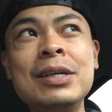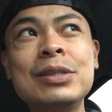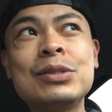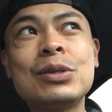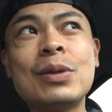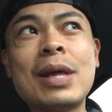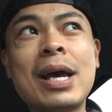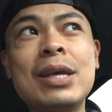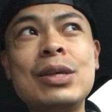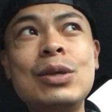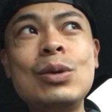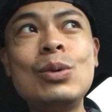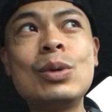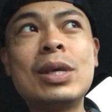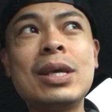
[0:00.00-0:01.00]
so that
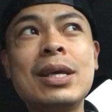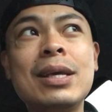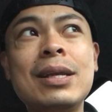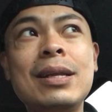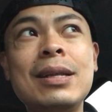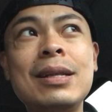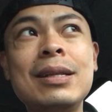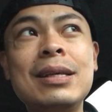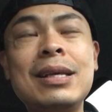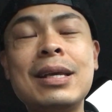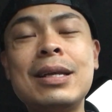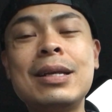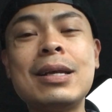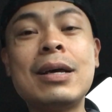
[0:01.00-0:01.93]
you can get an